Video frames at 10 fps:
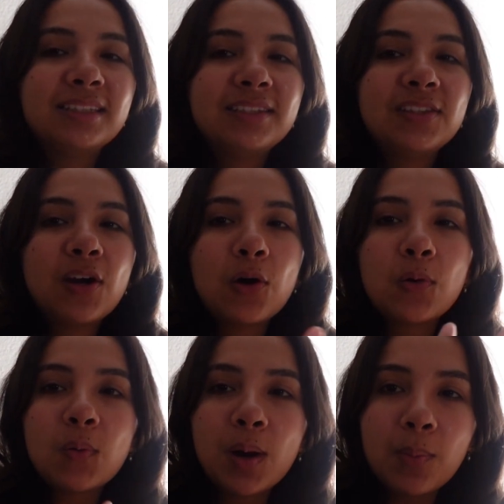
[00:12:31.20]

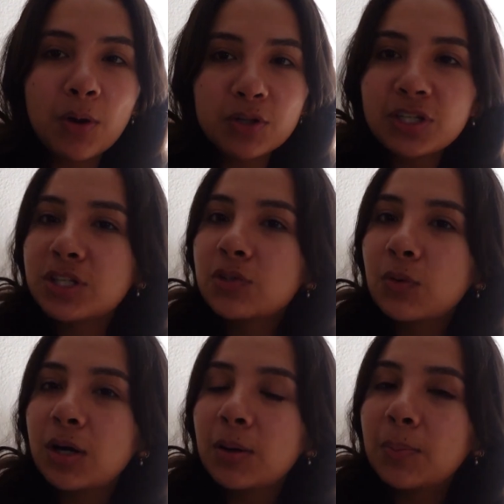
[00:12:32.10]
no emotions
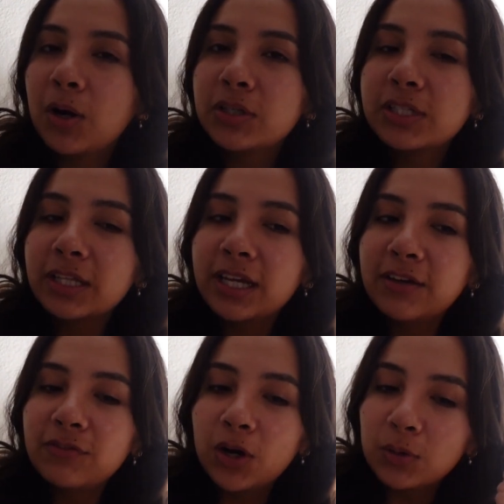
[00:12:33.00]
were personally
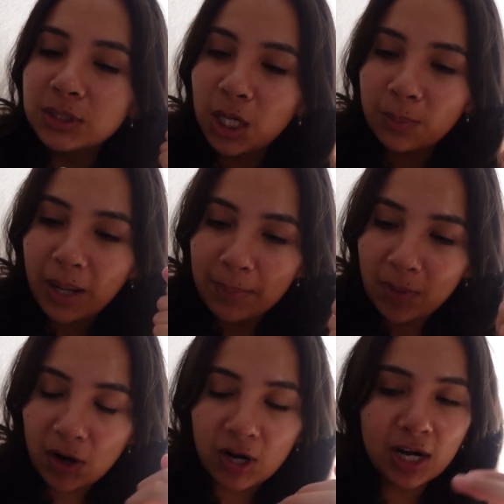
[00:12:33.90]
invoked on my
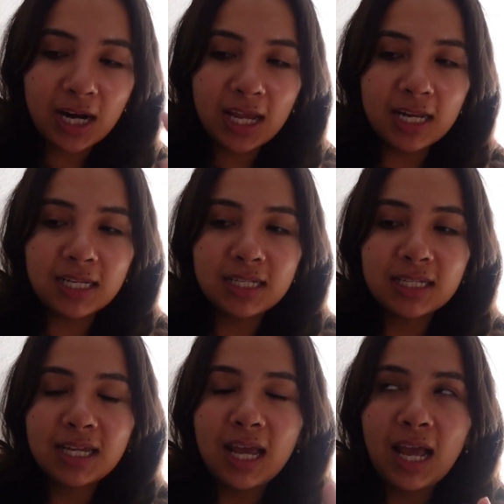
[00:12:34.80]
part and
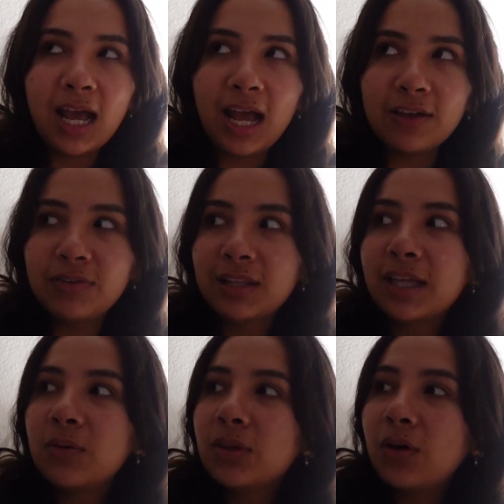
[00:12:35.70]
I feel
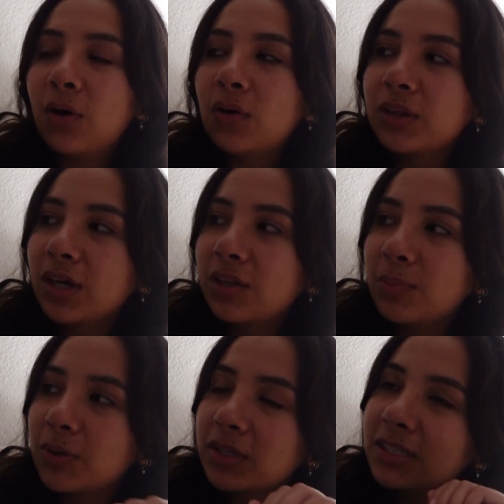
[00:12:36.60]
like with all the other
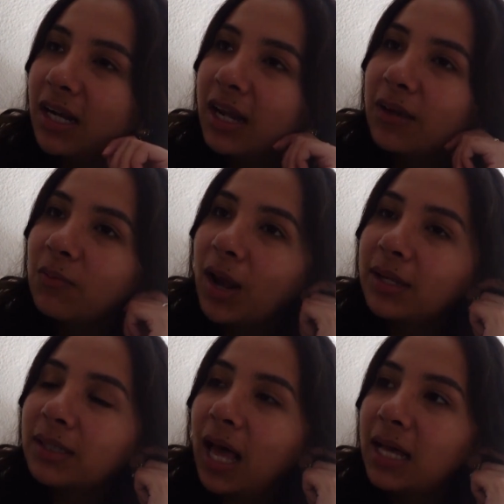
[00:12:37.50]
books that I
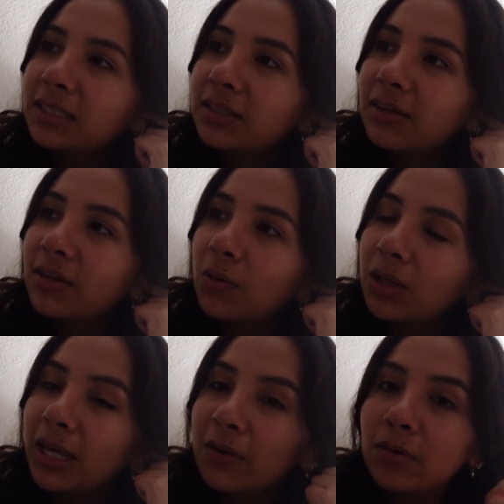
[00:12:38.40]
read last year that were
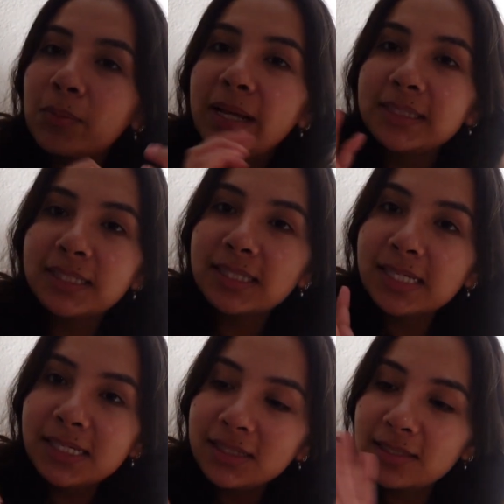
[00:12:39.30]
like
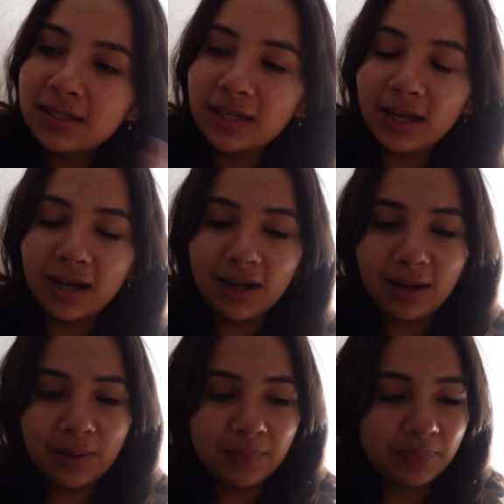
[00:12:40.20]
romantasies,
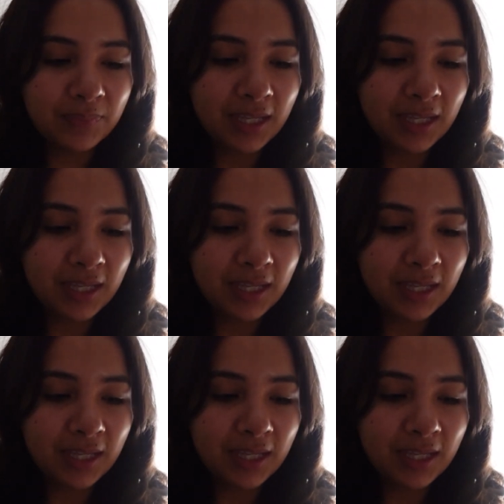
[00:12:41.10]
um,